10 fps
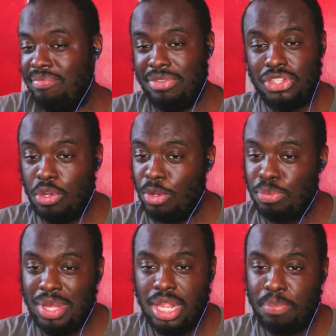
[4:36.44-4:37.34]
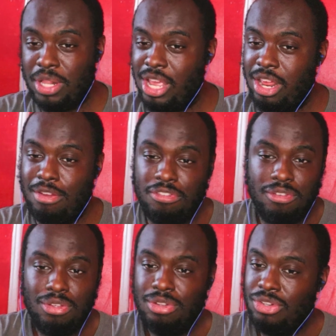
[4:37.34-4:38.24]
she was manipulative.
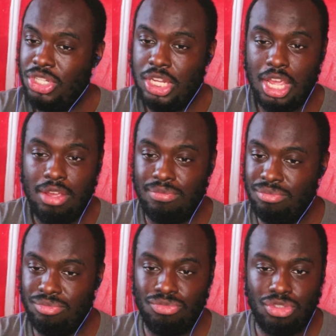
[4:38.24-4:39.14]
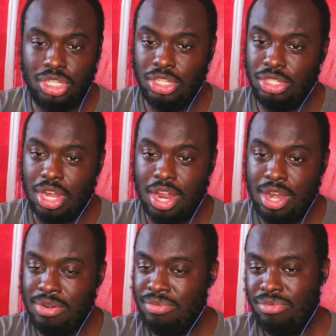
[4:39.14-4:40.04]
She she's
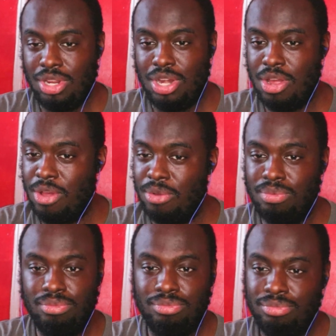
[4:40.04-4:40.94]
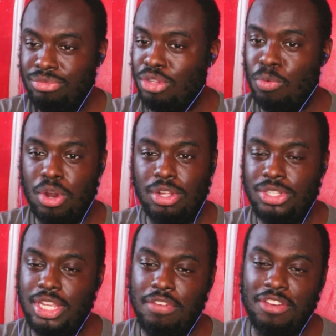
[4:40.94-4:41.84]
done, you know. The world's
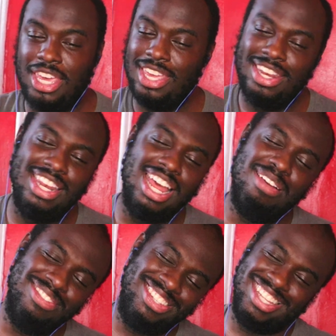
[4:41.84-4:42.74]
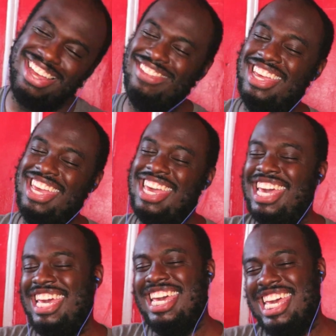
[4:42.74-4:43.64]
safe again. Nah, I'm gonna
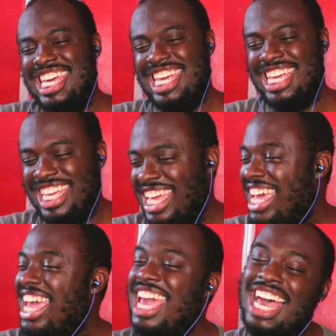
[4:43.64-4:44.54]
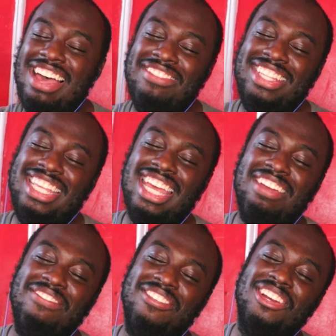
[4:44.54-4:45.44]
stop. I'm
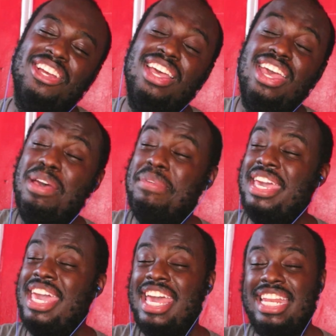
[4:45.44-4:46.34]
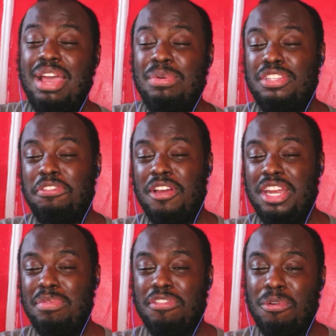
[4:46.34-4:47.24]
dead, bro. But yeah, that was
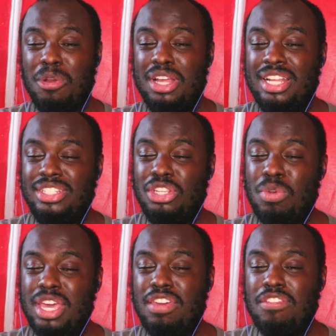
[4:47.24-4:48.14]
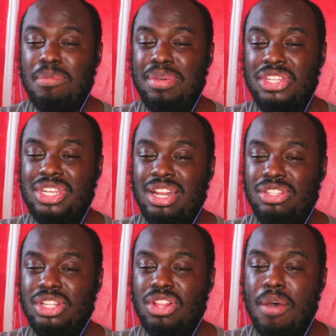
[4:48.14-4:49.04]
funny for real. Just want to give a big shout out
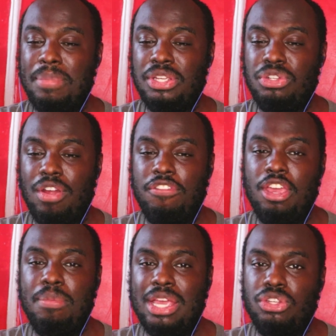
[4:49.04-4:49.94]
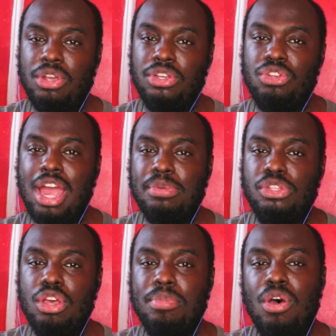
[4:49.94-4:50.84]
to Long Beach Griffy. Make sure you subscribe
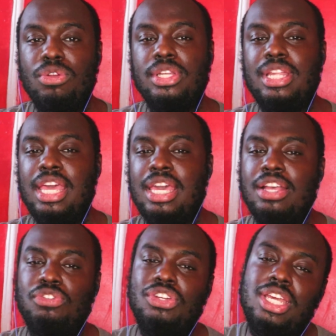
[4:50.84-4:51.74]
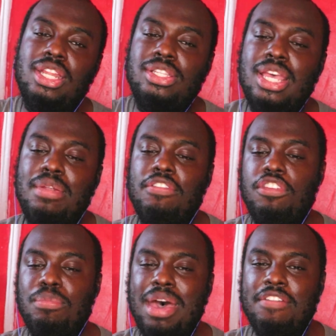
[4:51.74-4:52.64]
to him. Also, thank you guys for taking the time to
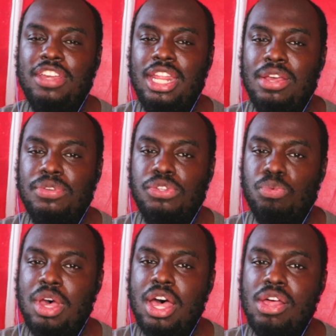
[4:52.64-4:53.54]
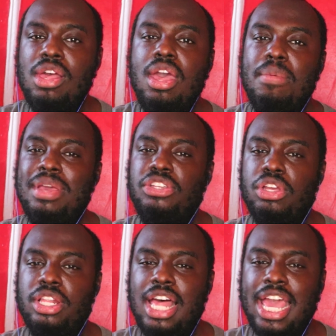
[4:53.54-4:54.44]
view my videos as well. Make
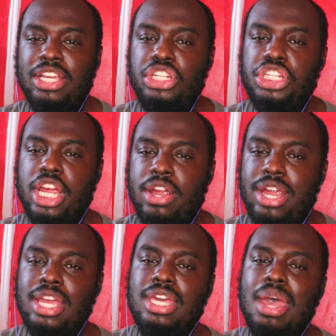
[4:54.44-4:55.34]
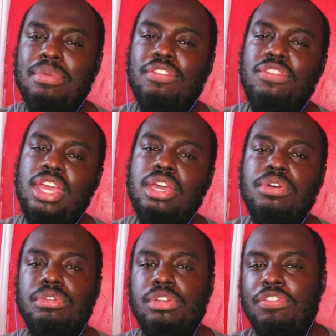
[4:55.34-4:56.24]
sure you like, share, and comment the
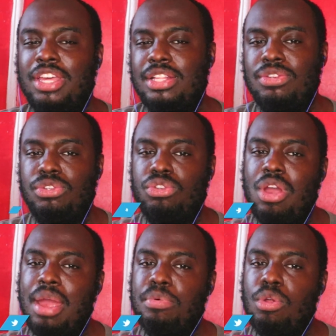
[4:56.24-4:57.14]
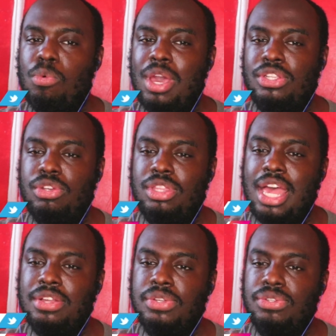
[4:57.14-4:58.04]
video. Don't forget to subscribe on the way to a
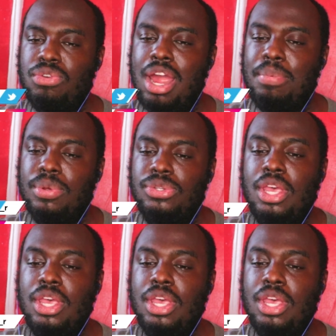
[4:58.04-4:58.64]
thousand subscribers.